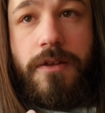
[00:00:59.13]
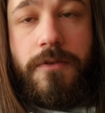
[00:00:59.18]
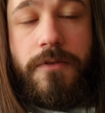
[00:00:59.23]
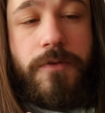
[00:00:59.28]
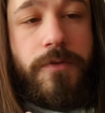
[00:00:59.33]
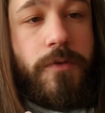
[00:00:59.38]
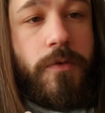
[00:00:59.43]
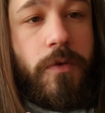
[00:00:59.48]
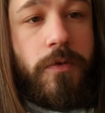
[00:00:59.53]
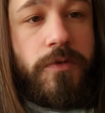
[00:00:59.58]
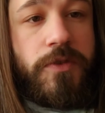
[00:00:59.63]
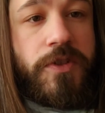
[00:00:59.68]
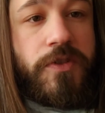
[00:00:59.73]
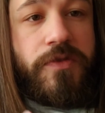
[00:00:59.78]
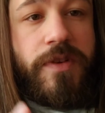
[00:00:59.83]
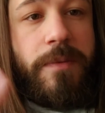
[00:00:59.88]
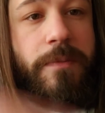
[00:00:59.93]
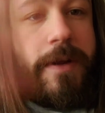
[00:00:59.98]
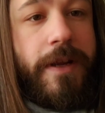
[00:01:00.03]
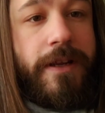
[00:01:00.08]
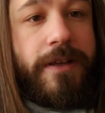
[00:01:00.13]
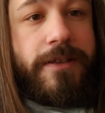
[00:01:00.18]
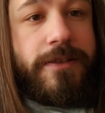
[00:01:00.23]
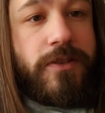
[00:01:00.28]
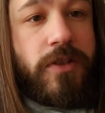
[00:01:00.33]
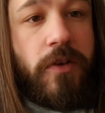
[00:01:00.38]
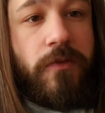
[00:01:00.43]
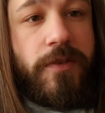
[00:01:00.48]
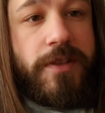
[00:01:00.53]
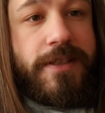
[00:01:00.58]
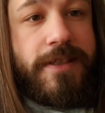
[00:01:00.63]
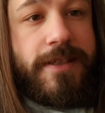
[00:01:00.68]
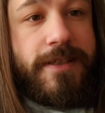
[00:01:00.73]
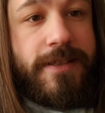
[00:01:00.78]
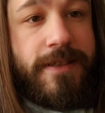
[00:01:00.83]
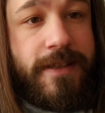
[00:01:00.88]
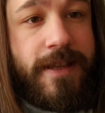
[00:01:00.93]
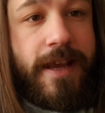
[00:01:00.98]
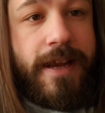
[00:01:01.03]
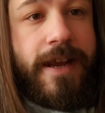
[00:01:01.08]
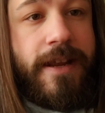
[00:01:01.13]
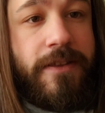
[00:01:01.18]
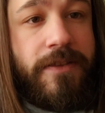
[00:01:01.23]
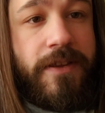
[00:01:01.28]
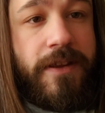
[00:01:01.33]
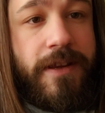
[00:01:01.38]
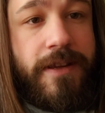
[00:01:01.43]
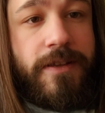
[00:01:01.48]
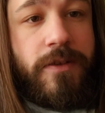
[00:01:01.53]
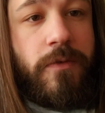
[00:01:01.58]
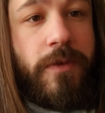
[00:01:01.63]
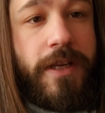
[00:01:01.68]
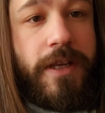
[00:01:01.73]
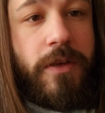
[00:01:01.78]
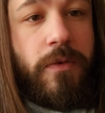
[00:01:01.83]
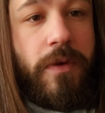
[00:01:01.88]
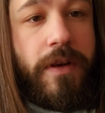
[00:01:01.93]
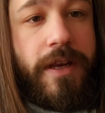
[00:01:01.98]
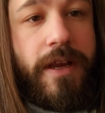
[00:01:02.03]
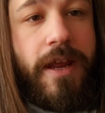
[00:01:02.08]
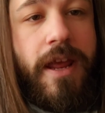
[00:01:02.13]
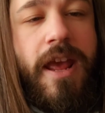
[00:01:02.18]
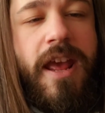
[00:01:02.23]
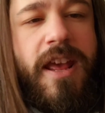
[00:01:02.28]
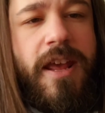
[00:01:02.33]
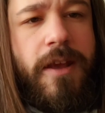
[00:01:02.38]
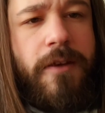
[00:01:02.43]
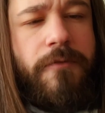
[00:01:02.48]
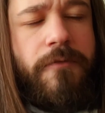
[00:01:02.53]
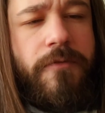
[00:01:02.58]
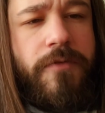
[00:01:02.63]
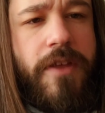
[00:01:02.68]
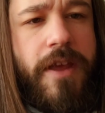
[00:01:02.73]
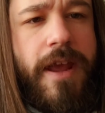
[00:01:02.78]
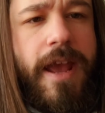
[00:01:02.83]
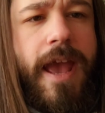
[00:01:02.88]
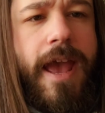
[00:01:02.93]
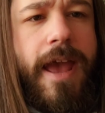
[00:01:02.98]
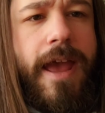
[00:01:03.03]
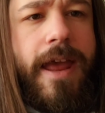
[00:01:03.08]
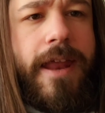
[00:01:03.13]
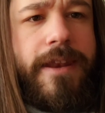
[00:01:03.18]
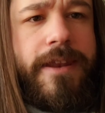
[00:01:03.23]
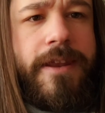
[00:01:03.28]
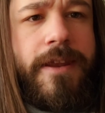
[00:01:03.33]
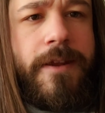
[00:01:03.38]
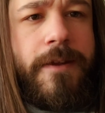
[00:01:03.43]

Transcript: through streaming services and that kind of thing in 2020. If they had,